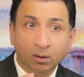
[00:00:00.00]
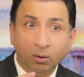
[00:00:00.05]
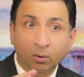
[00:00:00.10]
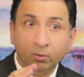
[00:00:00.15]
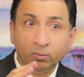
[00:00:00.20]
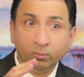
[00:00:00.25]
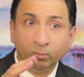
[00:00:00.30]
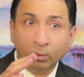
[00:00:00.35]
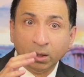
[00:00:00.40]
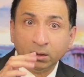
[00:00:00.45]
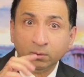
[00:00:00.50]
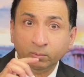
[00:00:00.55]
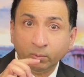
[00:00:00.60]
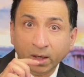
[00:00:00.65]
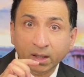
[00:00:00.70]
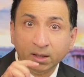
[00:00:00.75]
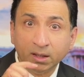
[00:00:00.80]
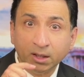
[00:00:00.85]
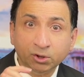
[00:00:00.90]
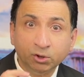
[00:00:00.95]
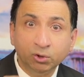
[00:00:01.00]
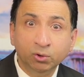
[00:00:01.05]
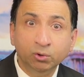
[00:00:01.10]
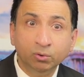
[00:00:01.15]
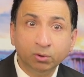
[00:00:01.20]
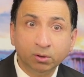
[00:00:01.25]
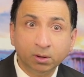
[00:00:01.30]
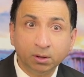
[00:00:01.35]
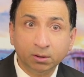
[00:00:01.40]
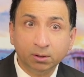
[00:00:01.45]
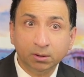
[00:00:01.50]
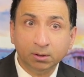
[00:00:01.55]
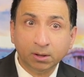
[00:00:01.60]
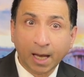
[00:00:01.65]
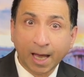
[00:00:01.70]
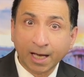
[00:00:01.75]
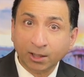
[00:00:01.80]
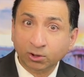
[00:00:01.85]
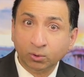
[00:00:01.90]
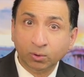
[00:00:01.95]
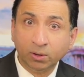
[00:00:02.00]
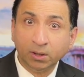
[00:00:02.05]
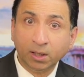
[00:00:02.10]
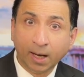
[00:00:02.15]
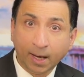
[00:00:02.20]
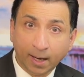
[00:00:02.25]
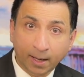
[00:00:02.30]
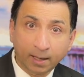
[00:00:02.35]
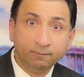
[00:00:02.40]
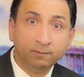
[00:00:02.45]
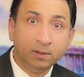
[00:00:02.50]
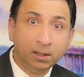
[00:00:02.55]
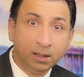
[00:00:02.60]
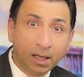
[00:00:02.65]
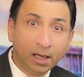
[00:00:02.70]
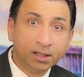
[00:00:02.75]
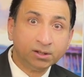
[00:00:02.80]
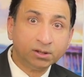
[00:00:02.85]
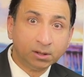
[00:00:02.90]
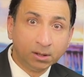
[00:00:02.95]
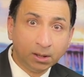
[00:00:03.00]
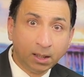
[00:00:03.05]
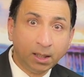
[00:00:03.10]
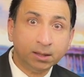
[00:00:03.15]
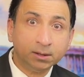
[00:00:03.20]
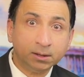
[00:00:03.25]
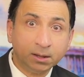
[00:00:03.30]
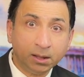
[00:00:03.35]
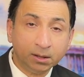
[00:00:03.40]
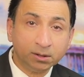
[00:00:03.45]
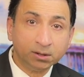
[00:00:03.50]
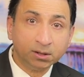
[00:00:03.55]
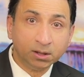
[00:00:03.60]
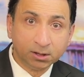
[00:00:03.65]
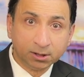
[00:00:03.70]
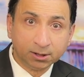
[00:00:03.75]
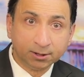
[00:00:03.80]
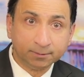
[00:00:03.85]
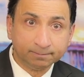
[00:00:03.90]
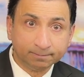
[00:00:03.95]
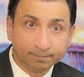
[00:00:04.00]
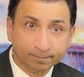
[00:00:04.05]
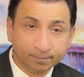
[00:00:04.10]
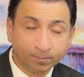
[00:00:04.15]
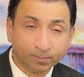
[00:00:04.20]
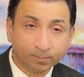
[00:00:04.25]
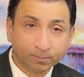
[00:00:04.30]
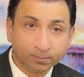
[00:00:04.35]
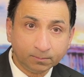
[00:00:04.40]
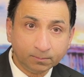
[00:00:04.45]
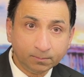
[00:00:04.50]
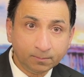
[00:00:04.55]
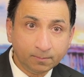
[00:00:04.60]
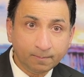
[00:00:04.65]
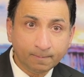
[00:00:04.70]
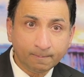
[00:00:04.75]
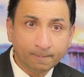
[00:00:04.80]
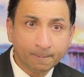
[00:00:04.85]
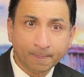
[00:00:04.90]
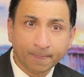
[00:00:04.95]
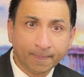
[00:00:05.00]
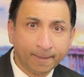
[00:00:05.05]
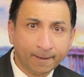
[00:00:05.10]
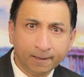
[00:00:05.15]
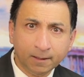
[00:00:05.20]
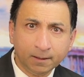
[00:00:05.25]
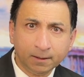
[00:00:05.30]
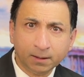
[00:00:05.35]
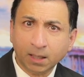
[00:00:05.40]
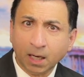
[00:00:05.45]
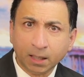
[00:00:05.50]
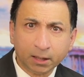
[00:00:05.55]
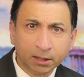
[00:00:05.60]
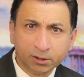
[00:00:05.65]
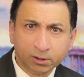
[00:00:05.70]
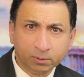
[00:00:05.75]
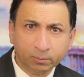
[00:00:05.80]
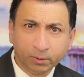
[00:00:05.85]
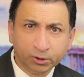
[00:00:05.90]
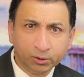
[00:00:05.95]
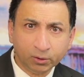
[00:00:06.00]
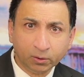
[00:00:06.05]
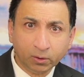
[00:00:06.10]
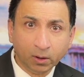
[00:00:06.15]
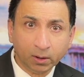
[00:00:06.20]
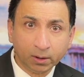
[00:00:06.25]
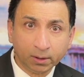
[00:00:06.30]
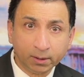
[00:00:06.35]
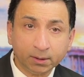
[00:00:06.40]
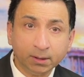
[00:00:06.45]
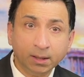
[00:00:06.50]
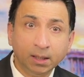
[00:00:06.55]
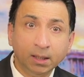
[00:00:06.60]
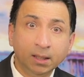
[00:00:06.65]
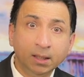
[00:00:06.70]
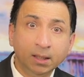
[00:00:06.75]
one way that you could actually have a national healthcare system, regardless of what you call it,